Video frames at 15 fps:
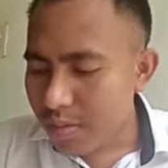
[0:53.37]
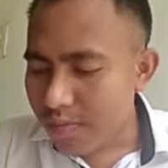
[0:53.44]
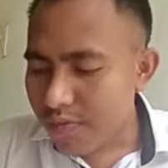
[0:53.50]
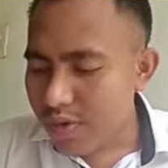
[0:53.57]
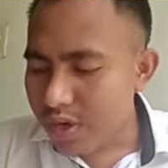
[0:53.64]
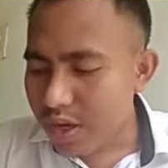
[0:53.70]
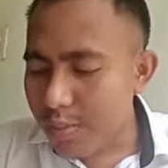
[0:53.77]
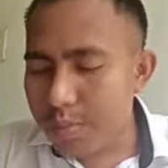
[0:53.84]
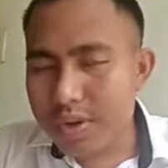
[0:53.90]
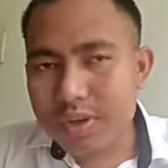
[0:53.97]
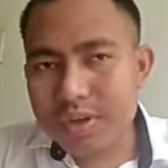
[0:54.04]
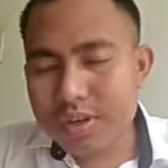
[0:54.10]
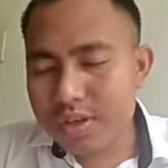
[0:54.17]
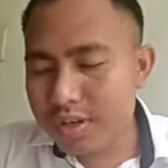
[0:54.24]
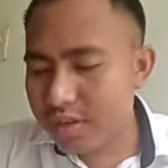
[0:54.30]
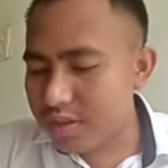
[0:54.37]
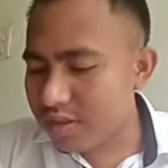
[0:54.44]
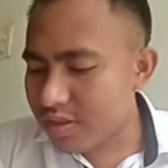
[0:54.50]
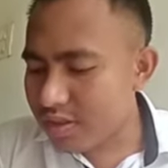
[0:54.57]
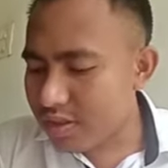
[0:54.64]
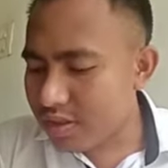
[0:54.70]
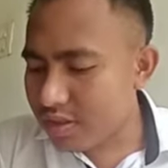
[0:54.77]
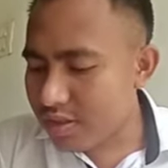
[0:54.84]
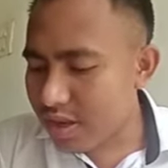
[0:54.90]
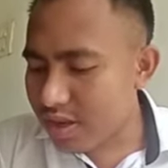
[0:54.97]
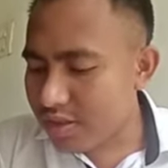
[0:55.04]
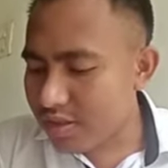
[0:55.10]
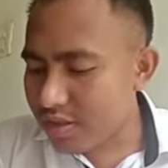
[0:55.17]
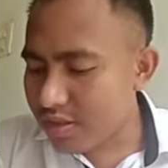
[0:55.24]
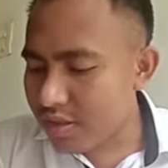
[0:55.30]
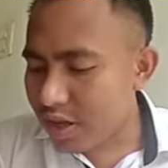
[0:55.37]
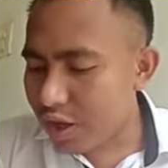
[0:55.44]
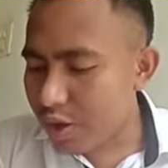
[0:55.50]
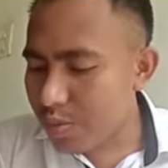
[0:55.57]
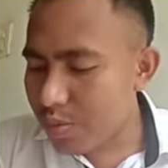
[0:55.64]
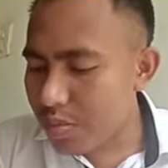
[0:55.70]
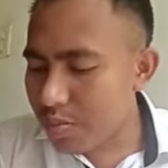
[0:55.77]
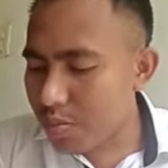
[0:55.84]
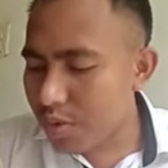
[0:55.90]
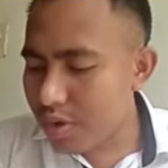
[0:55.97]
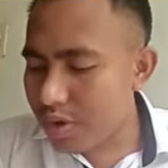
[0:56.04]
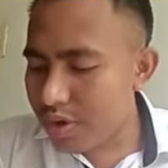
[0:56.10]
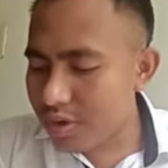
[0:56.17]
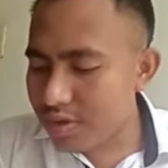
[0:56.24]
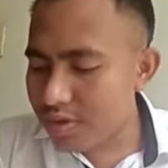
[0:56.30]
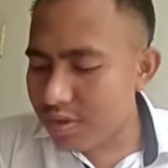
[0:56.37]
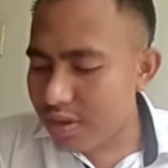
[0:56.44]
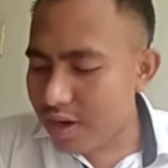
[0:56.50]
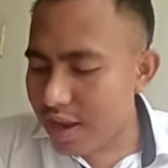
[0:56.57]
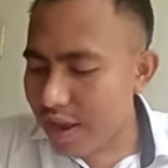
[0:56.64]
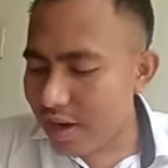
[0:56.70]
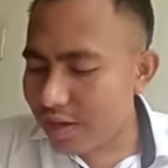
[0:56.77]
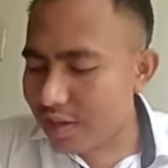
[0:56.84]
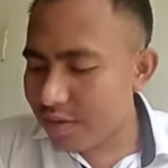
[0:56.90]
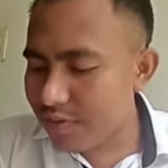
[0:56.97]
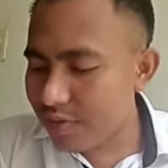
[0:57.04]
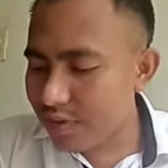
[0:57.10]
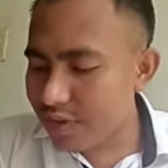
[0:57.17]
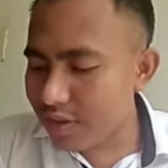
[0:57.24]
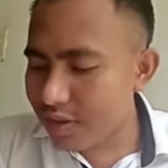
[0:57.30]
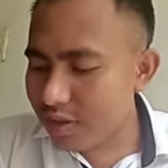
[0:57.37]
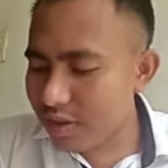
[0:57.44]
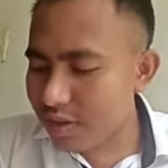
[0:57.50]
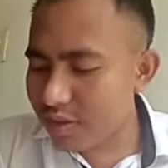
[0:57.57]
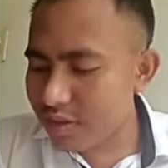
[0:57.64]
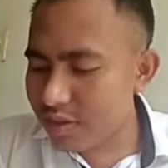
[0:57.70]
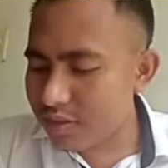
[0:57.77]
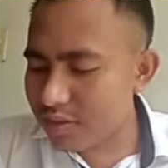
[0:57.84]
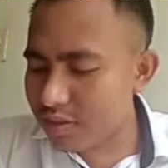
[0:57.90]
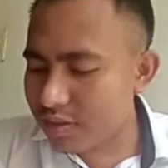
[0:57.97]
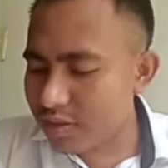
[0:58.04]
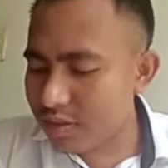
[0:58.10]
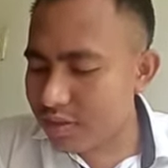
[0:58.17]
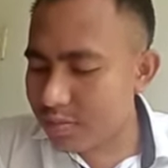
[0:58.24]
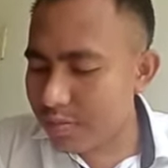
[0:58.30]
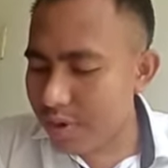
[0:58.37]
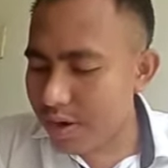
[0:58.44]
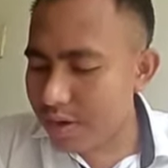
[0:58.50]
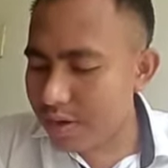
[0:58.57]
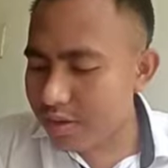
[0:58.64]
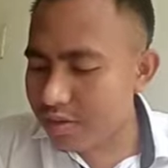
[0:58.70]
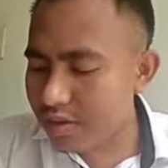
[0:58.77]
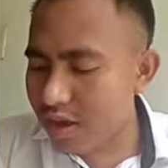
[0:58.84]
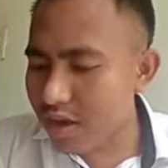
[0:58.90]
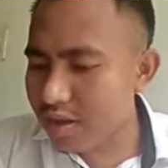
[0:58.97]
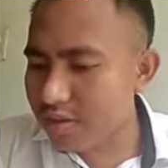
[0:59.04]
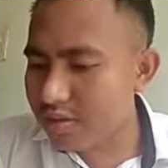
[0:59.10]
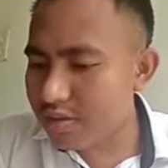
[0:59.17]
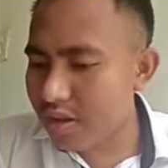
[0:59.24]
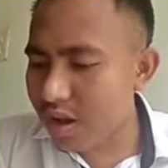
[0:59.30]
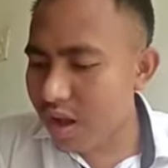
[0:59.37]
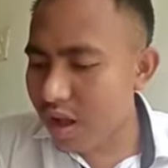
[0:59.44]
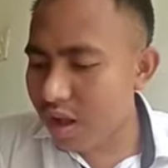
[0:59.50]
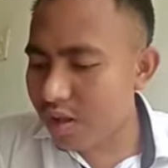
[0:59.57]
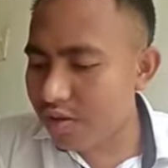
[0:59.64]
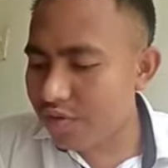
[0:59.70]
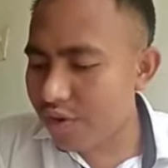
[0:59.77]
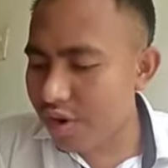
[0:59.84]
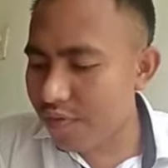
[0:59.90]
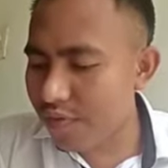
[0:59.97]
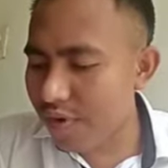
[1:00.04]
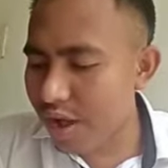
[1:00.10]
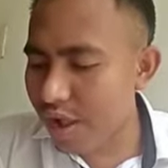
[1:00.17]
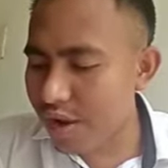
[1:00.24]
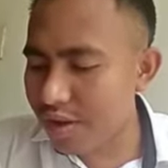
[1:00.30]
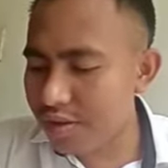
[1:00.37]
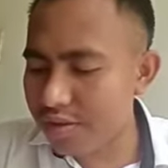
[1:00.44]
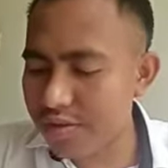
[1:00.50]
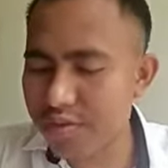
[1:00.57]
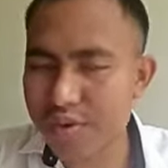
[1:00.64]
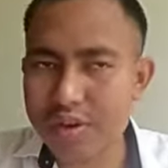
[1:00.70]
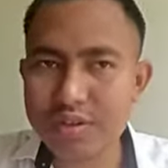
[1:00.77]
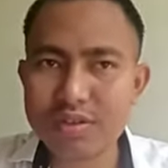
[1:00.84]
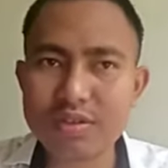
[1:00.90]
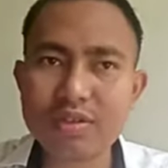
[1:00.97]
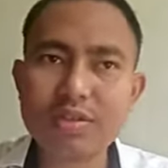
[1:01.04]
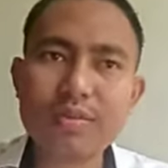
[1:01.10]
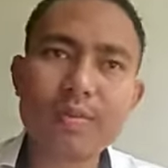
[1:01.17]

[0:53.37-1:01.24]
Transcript: Vitamin D is synthesized in the human body, is then activated in the skin by the sun's ultraviolet rays.